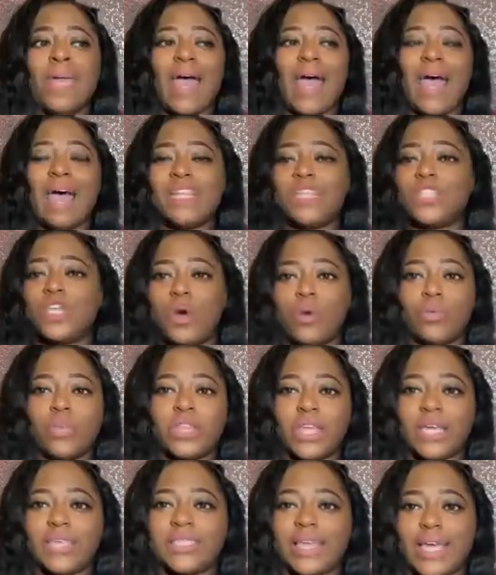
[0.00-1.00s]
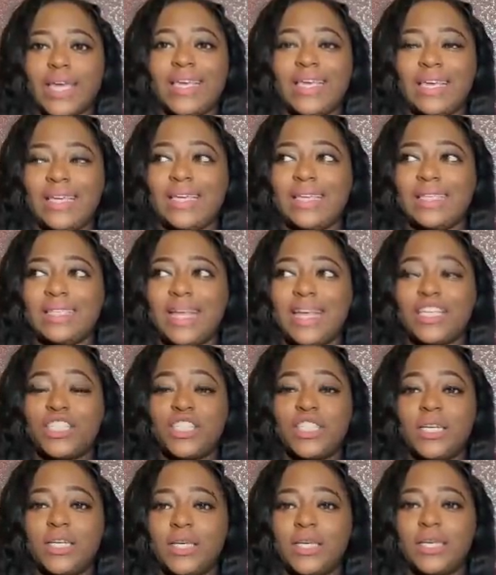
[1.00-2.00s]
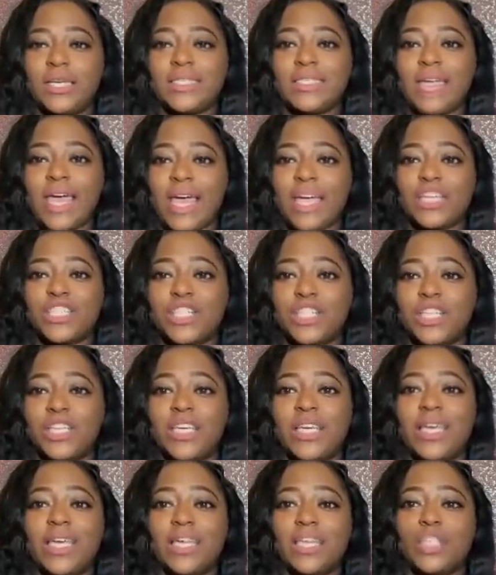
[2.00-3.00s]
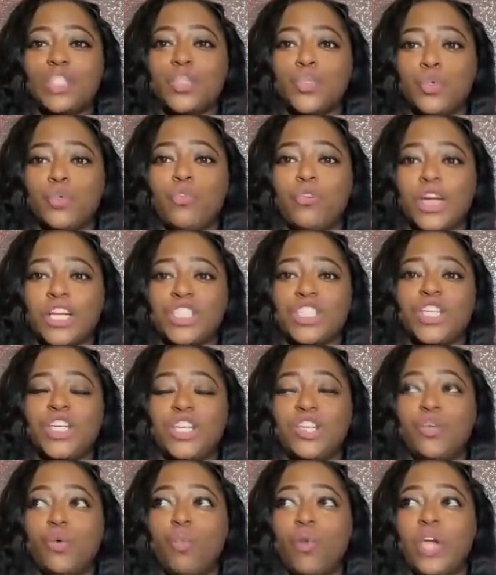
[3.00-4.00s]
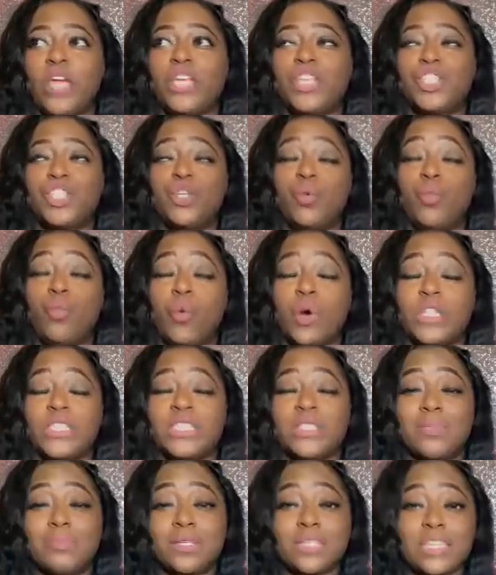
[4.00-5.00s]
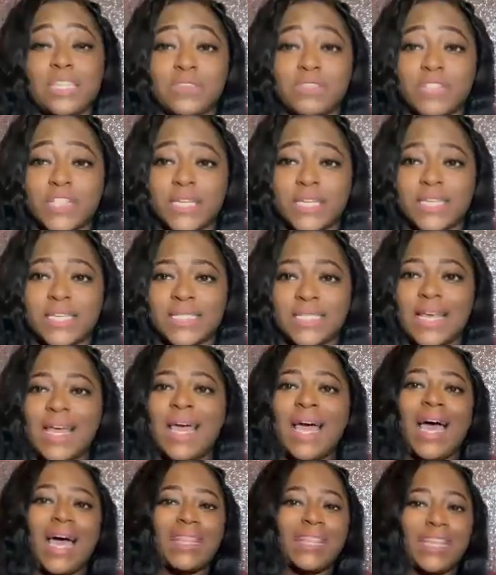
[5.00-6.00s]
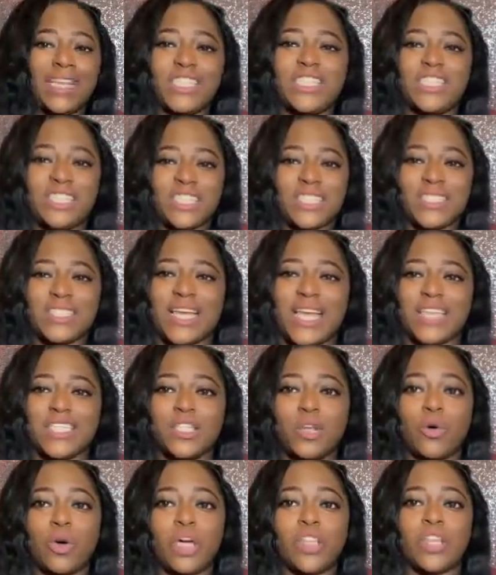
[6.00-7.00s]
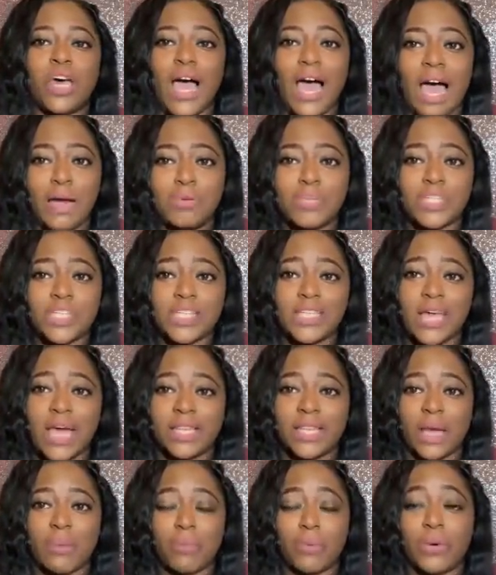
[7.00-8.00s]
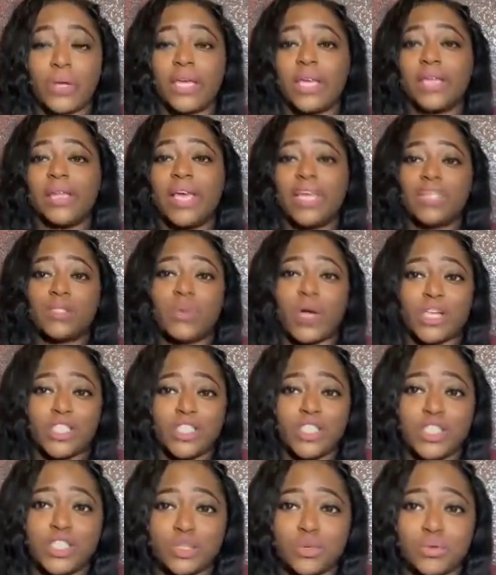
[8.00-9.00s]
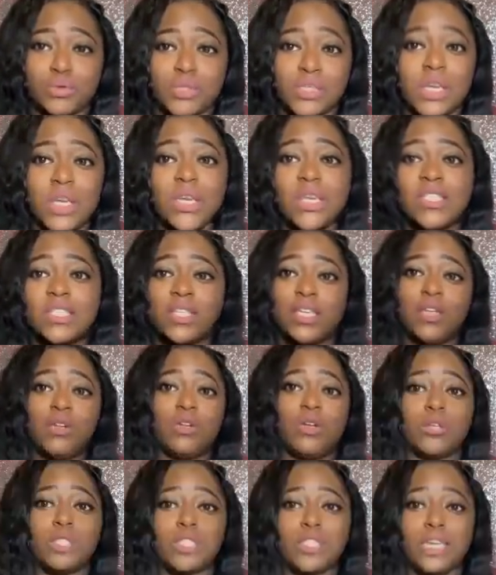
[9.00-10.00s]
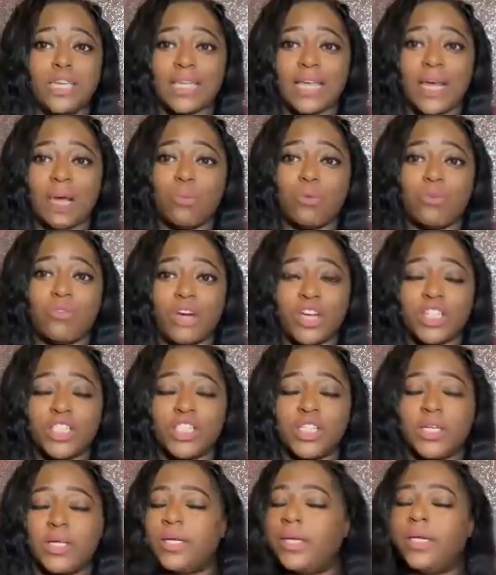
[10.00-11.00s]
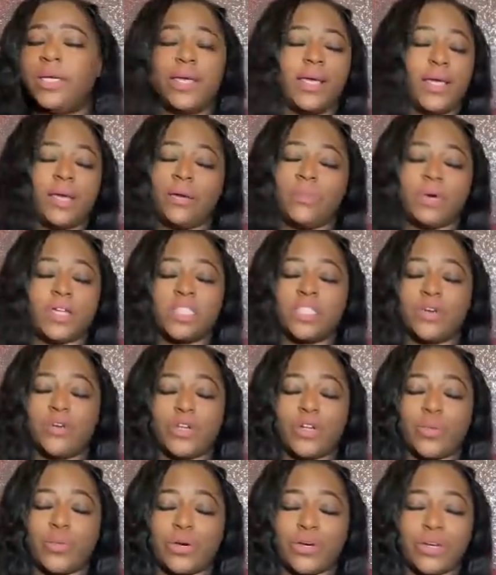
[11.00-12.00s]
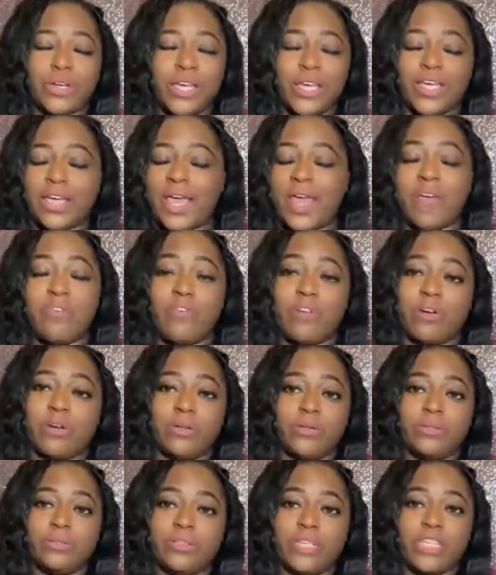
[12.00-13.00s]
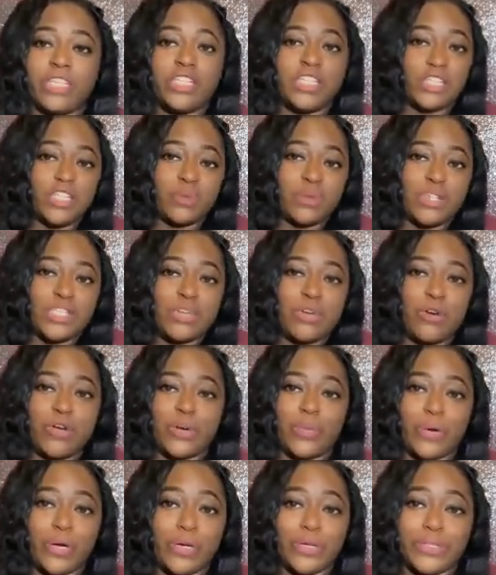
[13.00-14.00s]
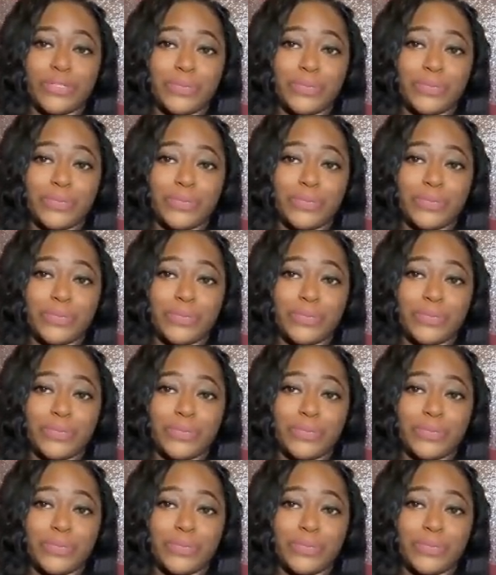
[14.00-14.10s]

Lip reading: I don't think that she is actually into Rashid the way she wants to believe she is. I think she just has no other options at that point, and that's why she chose to stick it out with Rashid. It wasn't going to work ever. It just wasn't going to work.